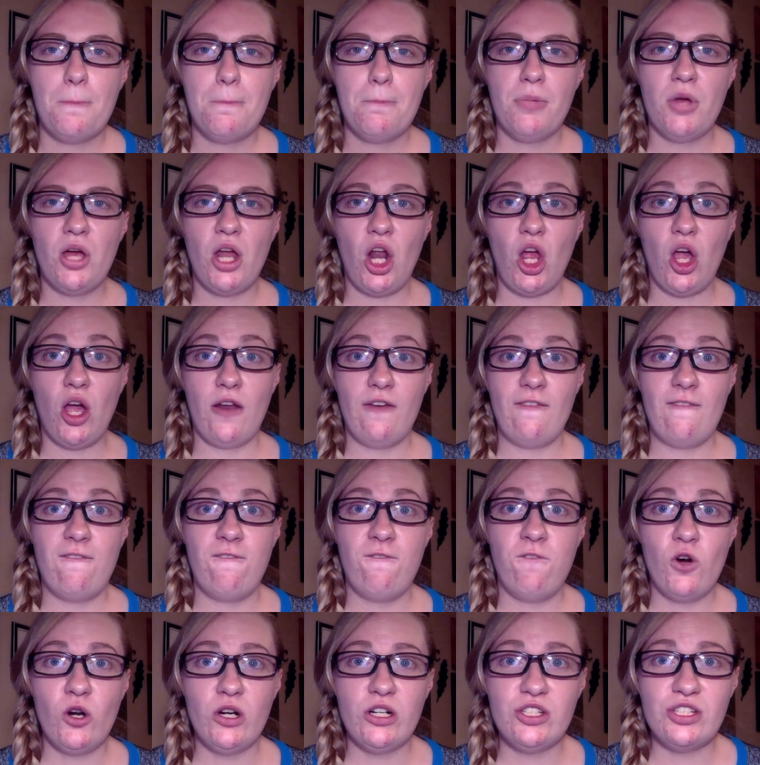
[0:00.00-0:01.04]
But
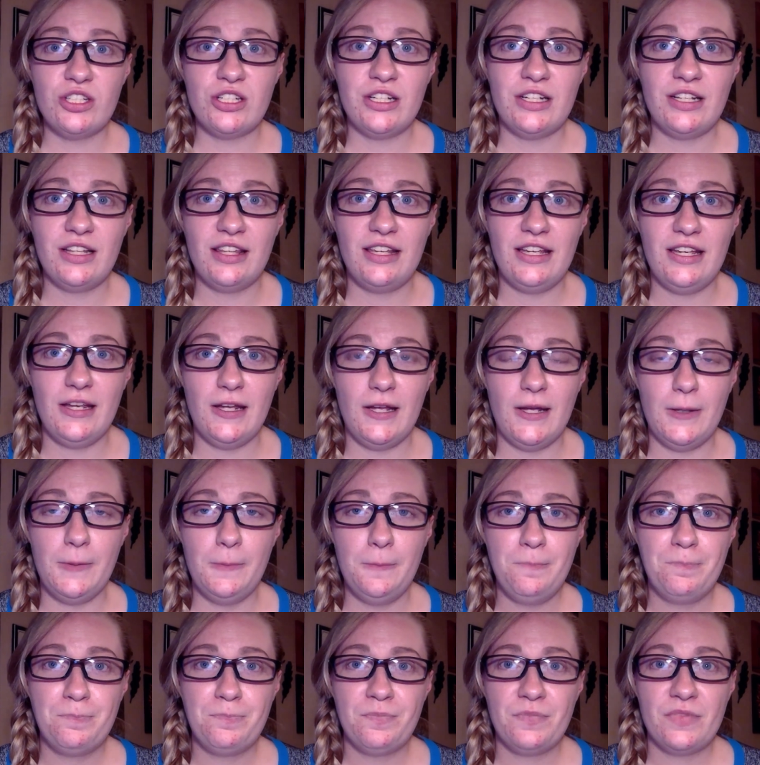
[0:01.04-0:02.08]

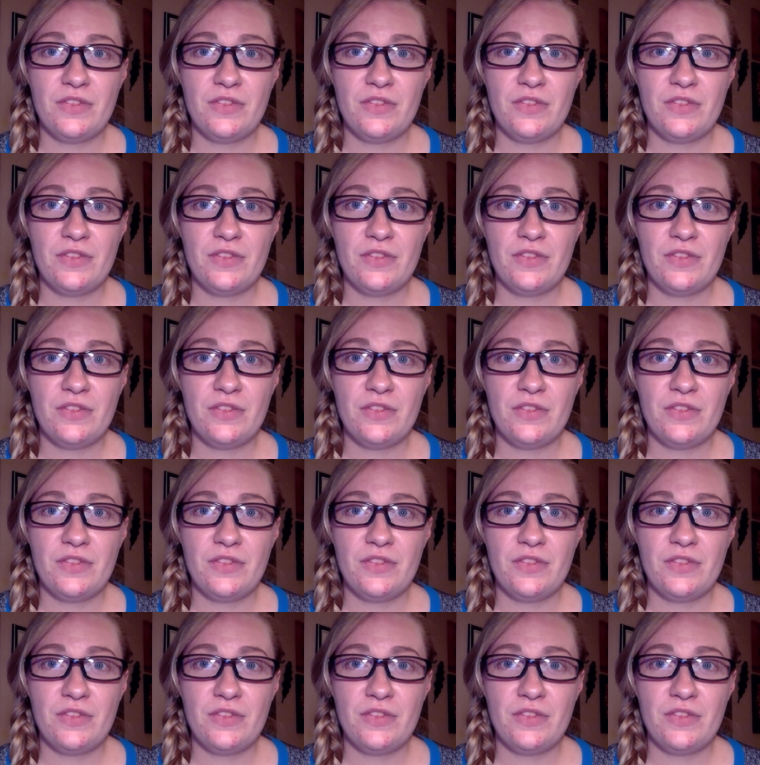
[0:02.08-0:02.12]
unfortunately,